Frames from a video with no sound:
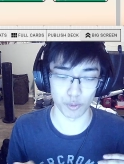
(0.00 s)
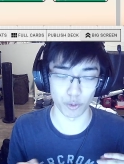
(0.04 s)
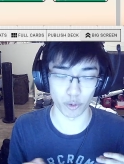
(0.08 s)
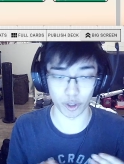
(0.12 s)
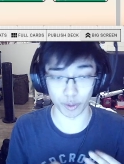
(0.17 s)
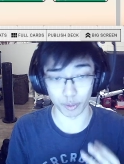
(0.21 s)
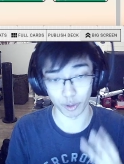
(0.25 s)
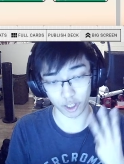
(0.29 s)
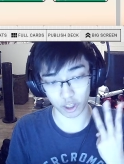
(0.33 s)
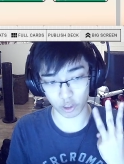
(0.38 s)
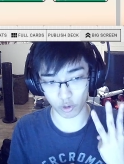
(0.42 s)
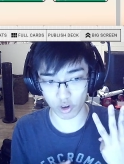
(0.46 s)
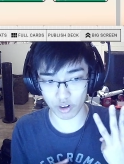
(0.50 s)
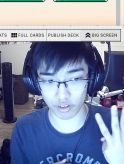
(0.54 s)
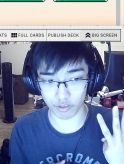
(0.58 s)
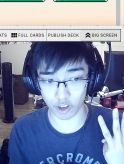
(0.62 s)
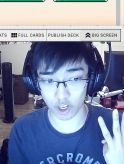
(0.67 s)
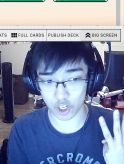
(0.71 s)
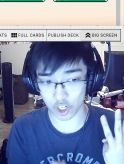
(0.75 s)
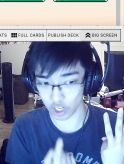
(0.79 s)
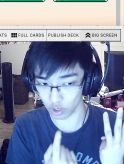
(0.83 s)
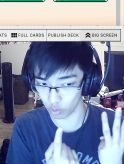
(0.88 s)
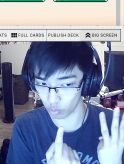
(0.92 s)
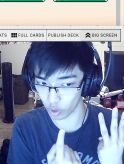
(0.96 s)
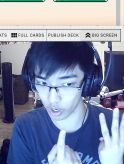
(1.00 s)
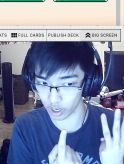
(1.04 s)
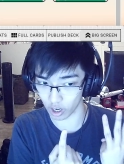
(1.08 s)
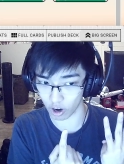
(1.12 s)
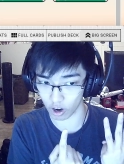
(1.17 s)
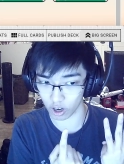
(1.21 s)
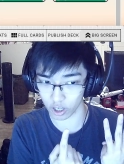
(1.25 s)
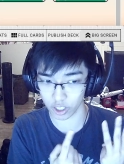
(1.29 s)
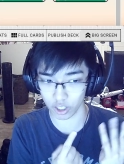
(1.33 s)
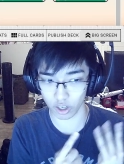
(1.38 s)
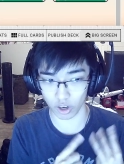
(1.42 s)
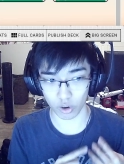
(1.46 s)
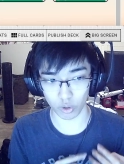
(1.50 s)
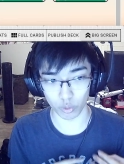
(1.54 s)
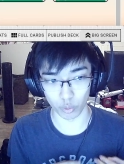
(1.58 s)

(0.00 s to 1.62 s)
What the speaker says: we can play 3 Veggie and 1 Argo.